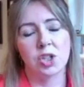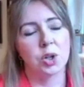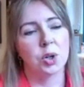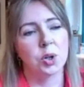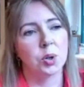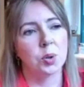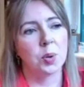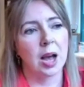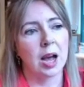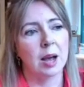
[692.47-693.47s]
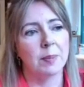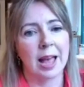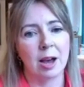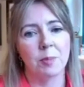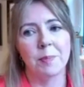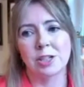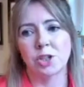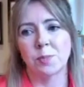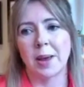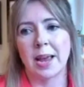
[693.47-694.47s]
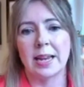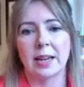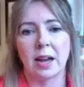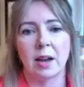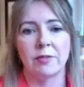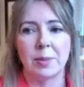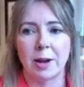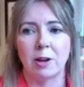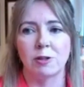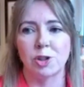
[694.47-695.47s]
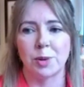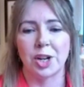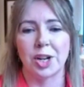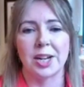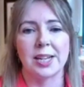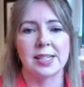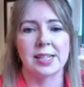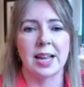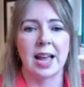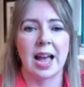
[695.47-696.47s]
to help matchmake female entrepreneurs